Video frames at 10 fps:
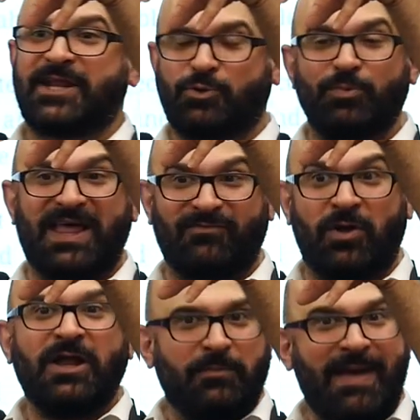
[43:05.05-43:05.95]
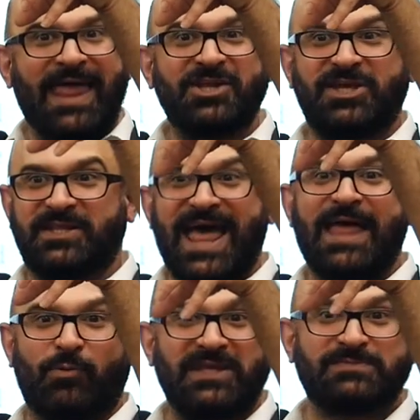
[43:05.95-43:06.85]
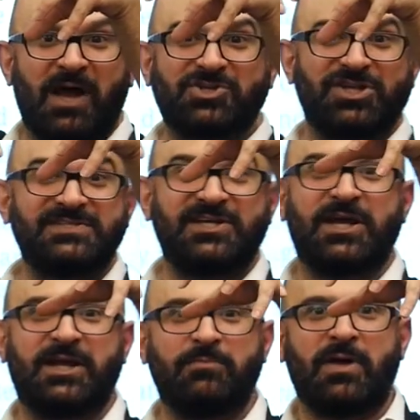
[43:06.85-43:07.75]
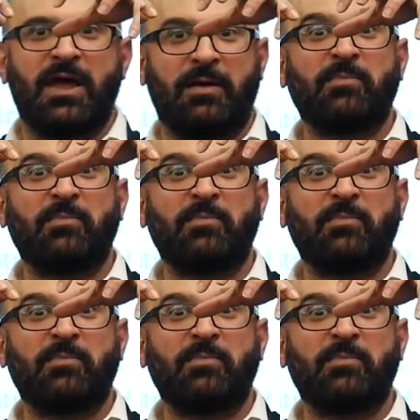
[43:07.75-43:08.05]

at a group level. Managing it that way is much easier and a uh,